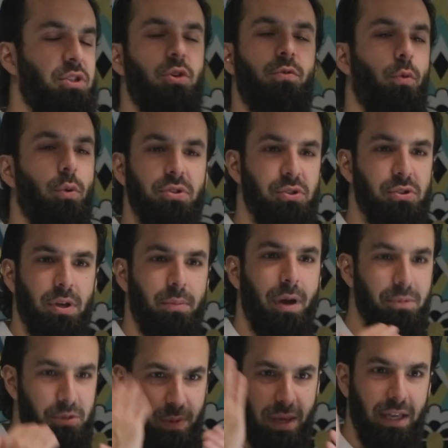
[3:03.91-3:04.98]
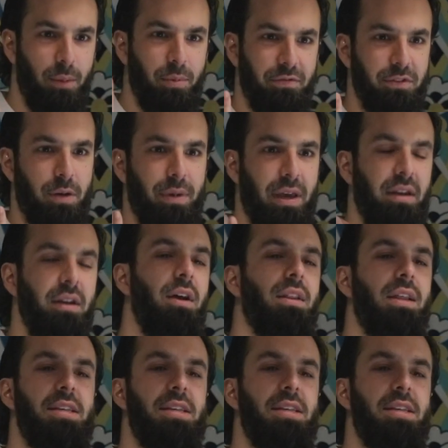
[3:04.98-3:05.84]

divorce or something. I'm just making it up off the top of my head.